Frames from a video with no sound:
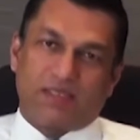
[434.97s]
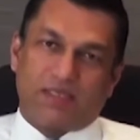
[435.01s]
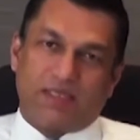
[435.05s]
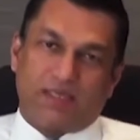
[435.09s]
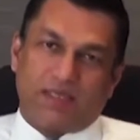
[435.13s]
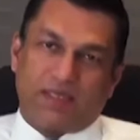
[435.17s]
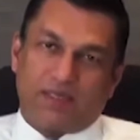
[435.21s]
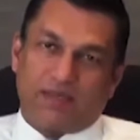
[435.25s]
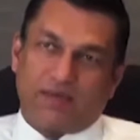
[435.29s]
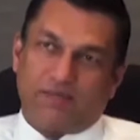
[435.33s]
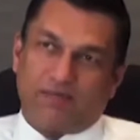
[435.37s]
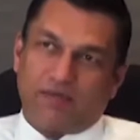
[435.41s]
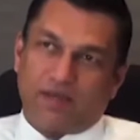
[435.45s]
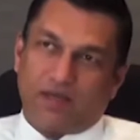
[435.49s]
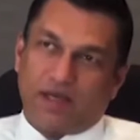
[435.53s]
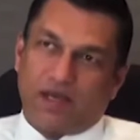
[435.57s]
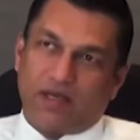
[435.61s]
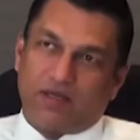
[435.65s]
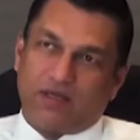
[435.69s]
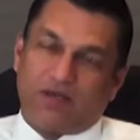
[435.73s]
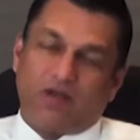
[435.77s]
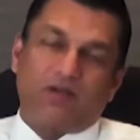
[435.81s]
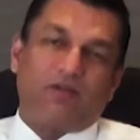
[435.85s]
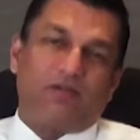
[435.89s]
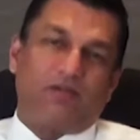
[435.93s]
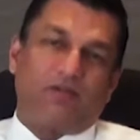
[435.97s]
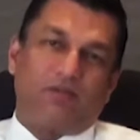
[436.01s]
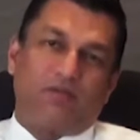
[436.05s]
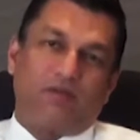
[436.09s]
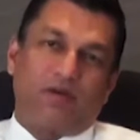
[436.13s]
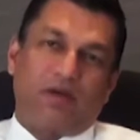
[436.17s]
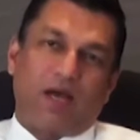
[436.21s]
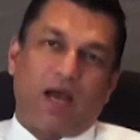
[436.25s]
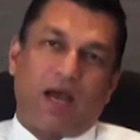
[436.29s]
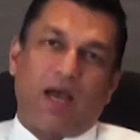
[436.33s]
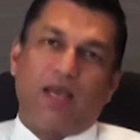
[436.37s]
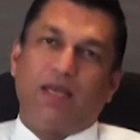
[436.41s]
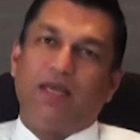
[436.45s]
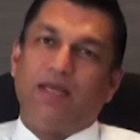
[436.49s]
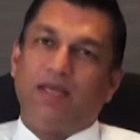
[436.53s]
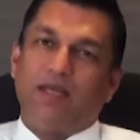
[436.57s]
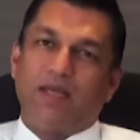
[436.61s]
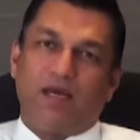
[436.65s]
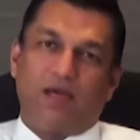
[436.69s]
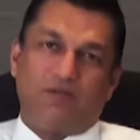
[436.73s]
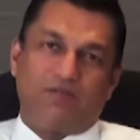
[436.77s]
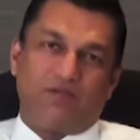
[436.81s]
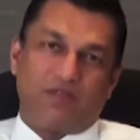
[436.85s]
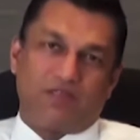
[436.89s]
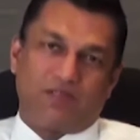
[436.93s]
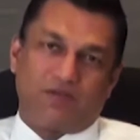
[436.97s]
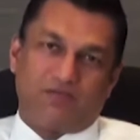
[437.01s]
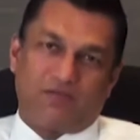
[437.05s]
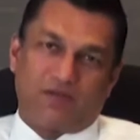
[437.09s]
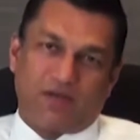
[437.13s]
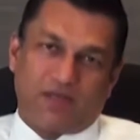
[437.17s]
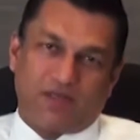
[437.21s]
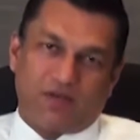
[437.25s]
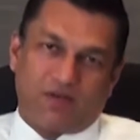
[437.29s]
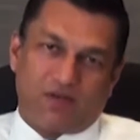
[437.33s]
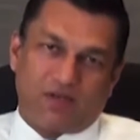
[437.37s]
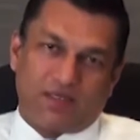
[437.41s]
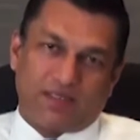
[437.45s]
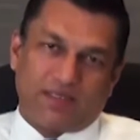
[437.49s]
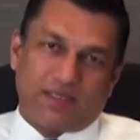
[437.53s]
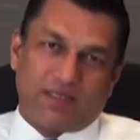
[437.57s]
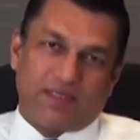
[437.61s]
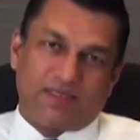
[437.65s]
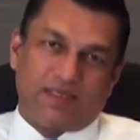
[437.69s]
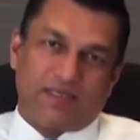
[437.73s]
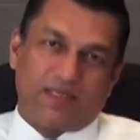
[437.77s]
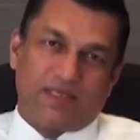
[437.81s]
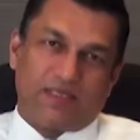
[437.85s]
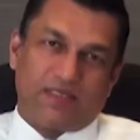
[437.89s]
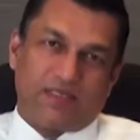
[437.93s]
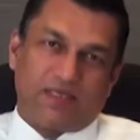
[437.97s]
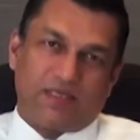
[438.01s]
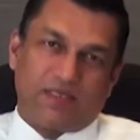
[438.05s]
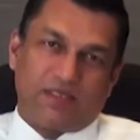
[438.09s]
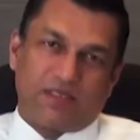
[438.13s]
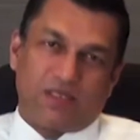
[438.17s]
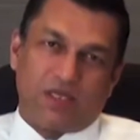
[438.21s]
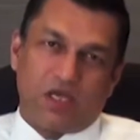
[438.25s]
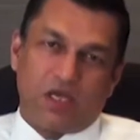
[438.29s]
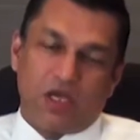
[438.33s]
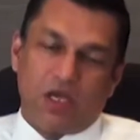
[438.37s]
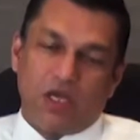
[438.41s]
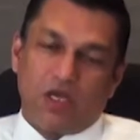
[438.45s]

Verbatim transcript: Uh, we are not highly diversified organizations.